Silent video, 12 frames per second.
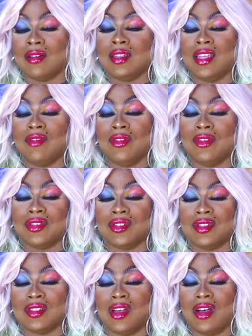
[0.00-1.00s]
because every
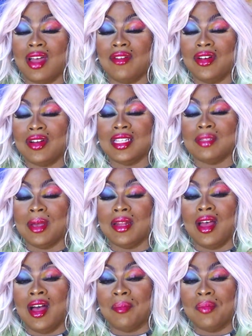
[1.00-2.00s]
version of the song I've heard has
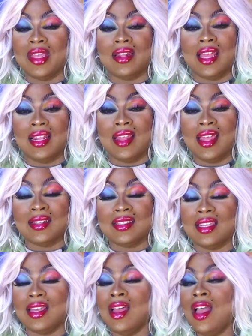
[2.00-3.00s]
been upbeat and
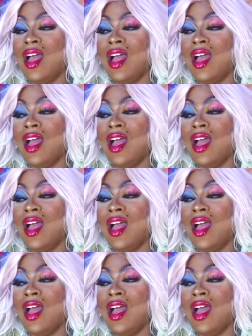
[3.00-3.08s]
dancey.